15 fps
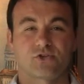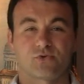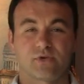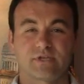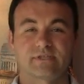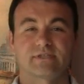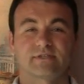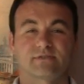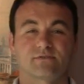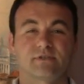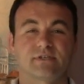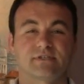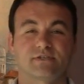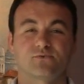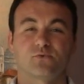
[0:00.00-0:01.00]
This
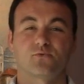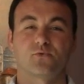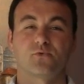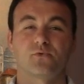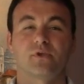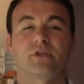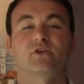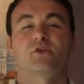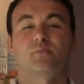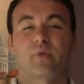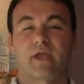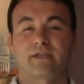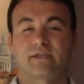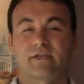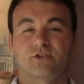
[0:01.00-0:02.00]
is when we're really going
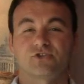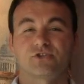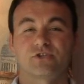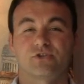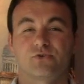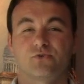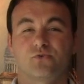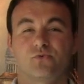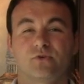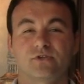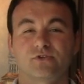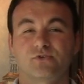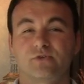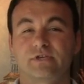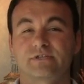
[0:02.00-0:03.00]
to pay attention to
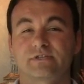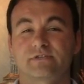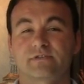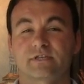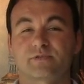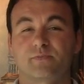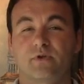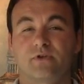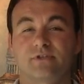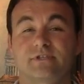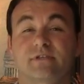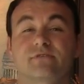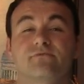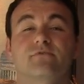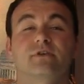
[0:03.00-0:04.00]
what Teresa's
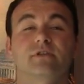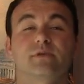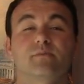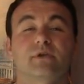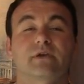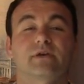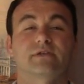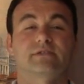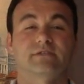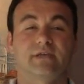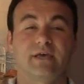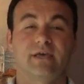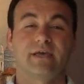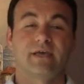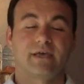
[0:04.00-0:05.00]
experiencing and feeling, because
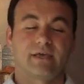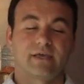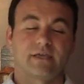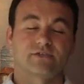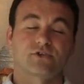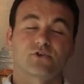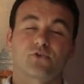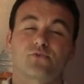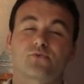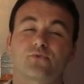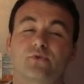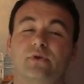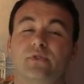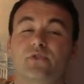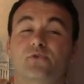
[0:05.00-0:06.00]
it's going to go
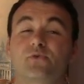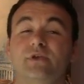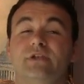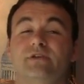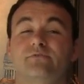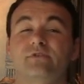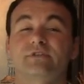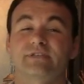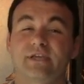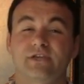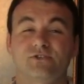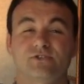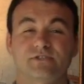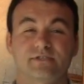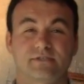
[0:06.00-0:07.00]
through three different
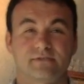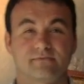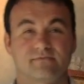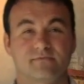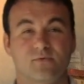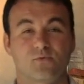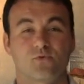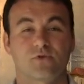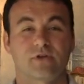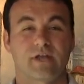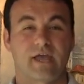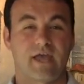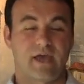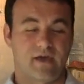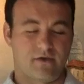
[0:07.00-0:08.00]
stages. We're
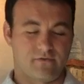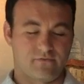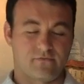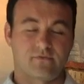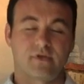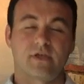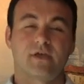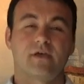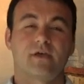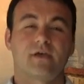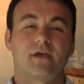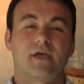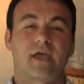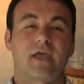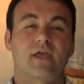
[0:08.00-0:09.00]
going to have
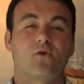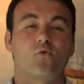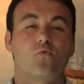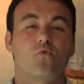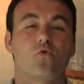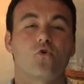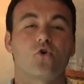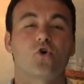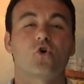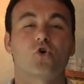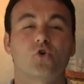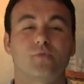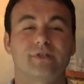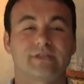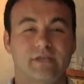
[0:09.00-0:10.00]
a
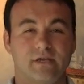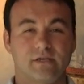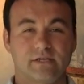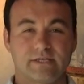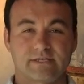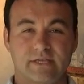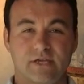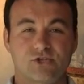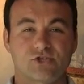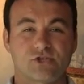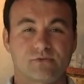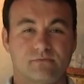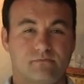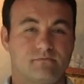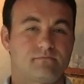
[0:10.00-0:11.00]
warm and tingly stage,